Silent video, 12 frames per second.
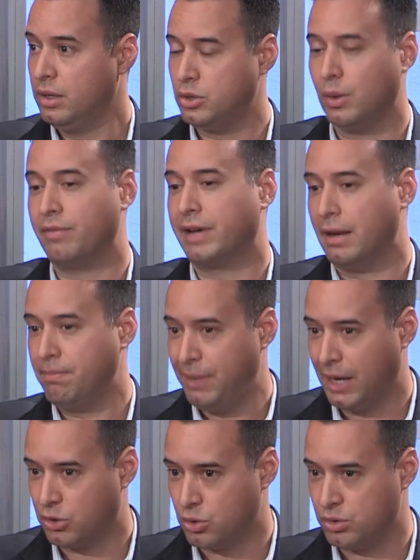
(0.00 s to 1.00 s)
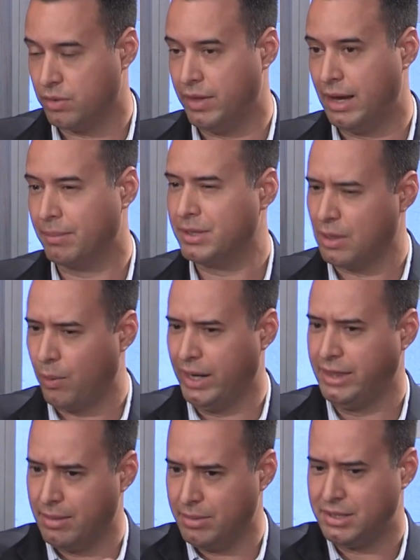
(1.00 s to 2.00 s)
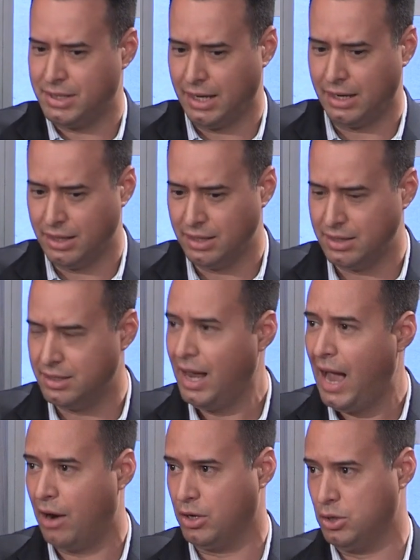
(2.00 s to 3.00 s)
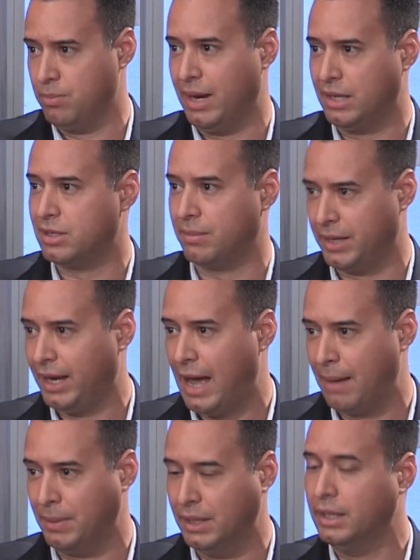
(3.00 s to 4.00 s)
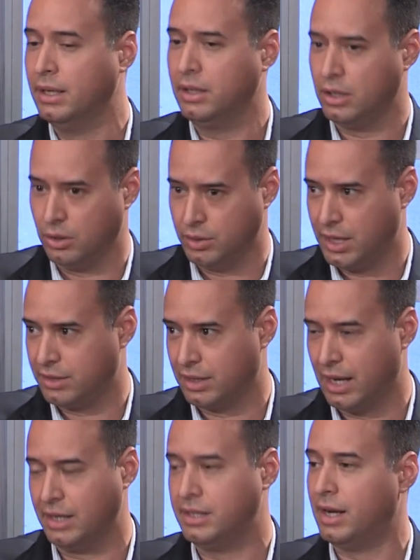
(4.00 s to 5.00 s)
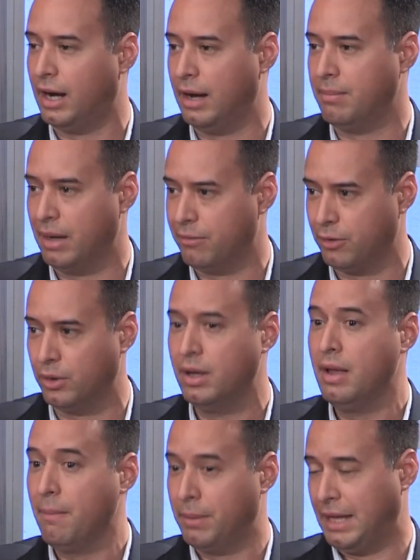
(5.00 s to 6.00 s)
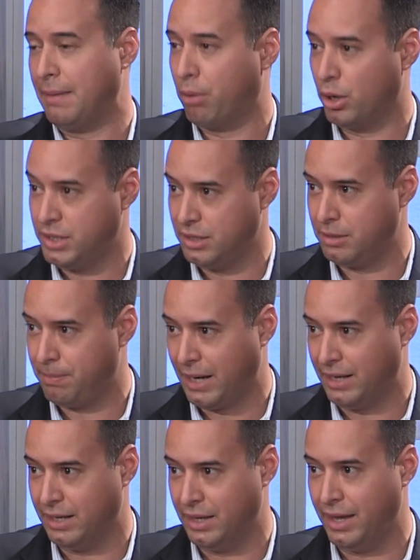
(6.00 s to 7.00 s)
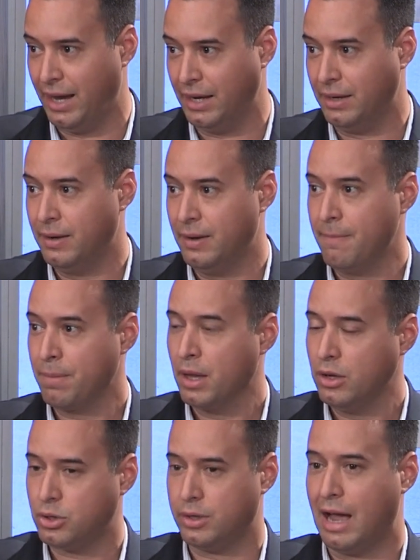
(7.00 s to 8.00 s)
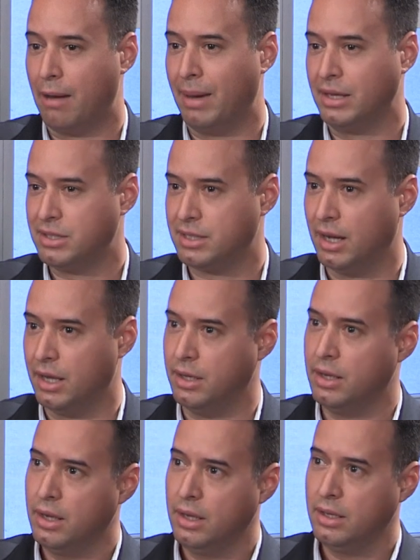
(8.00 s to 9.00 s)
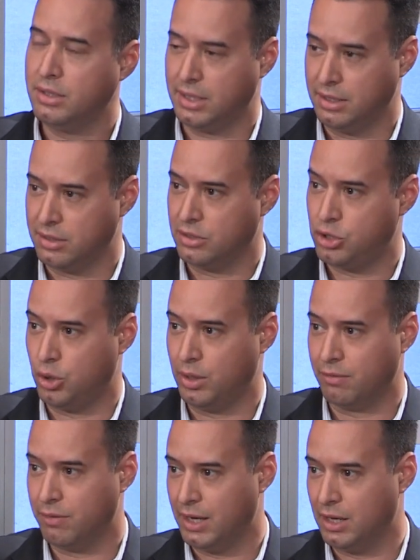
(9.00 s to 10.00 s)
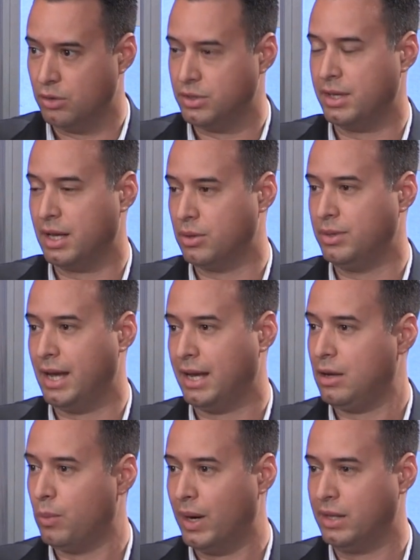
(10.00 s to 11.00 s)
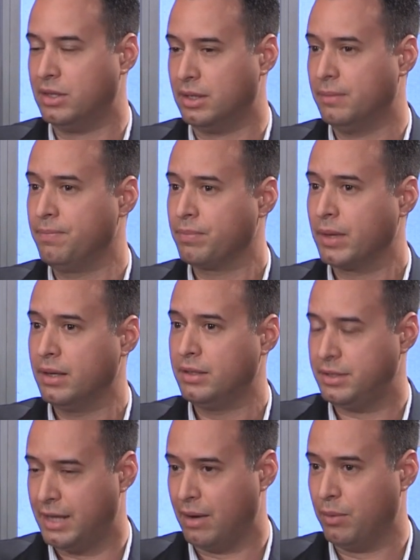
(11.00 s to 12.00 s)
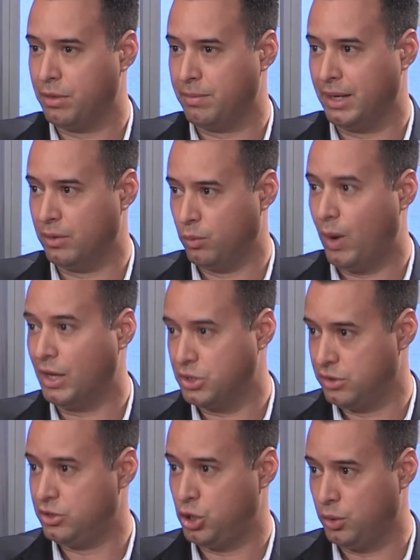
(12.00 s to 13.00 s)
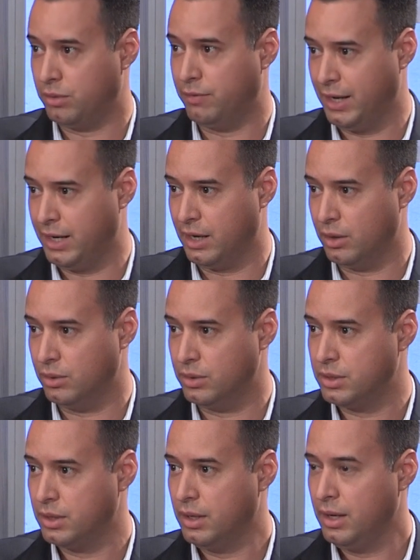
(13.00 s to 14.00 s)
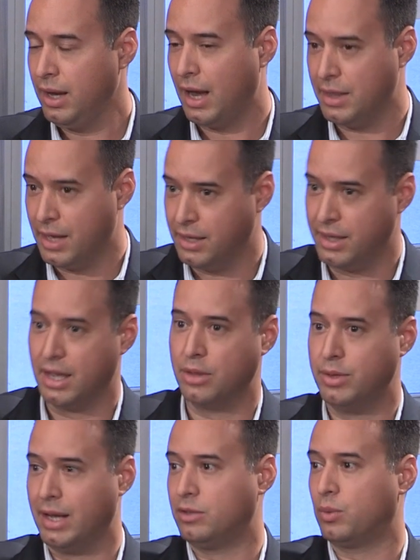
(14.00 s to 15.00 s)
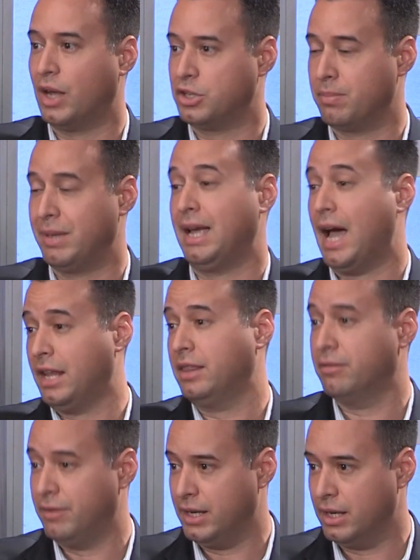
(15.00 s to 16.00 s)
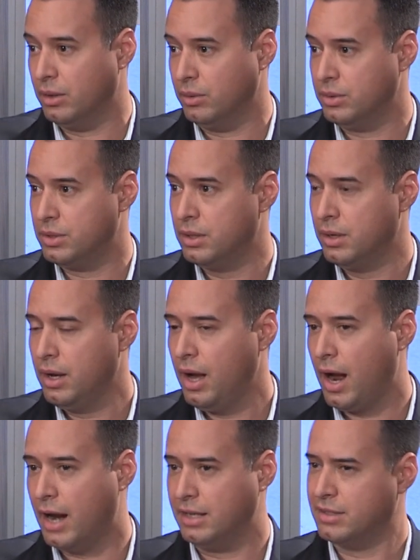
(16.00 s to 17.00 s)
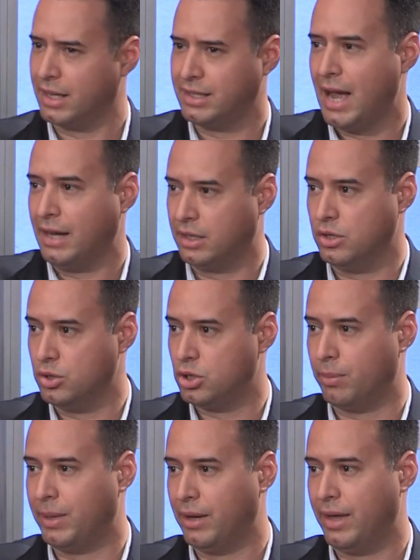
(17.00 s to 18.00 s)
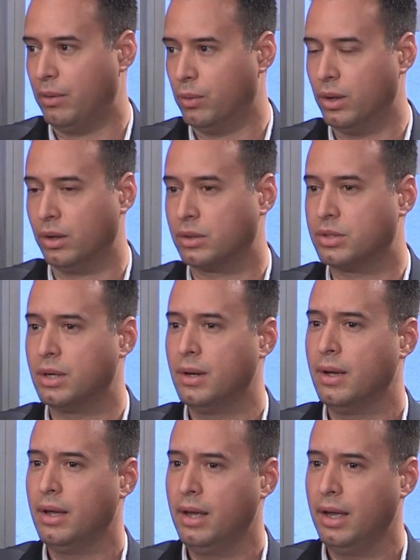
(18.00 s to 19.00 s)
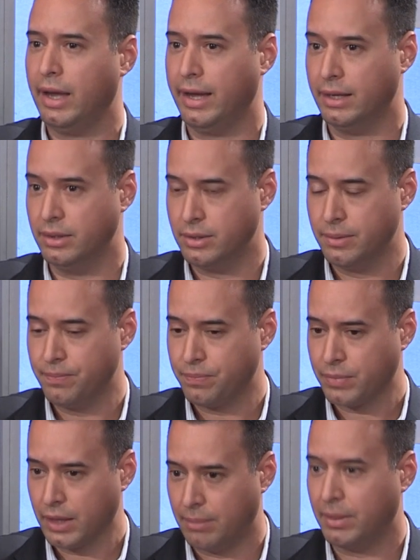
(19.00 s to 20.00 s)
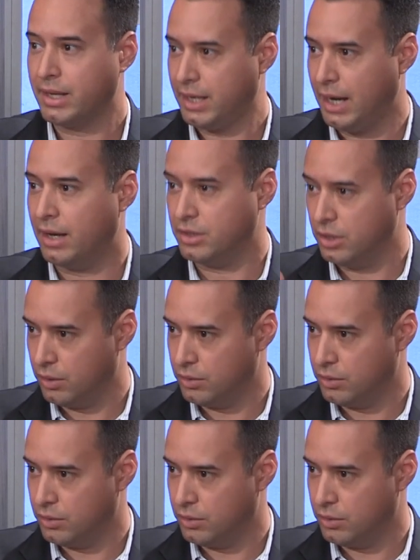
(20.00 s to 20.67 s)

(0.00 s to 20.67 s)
So I've got pictures of them because I wanted them to see this is how you make something happen. It takes a lot of time, effort, but they participated in that. So now my son sees us shooting videos, and the other day he wanted to stay with me and watch us shoot the videos. And then the other day he's watching me edit the videos. And he's like, Dad, can you show me how that works? And I'm like, yeah,